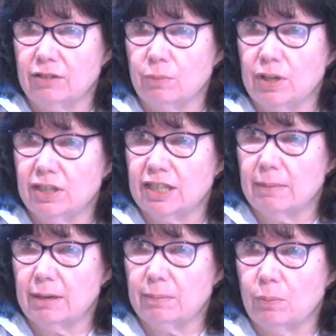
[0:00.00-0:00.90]
If we could sum
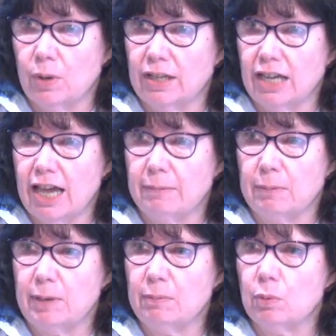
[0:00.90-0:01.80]
it up in one line, but
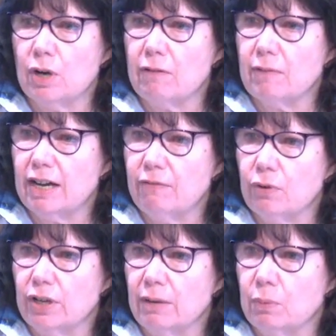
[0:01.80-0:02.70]
people were not ready
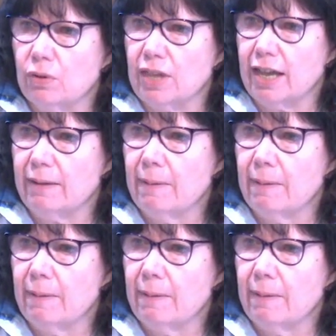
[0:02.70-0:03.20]
for it yet, were they?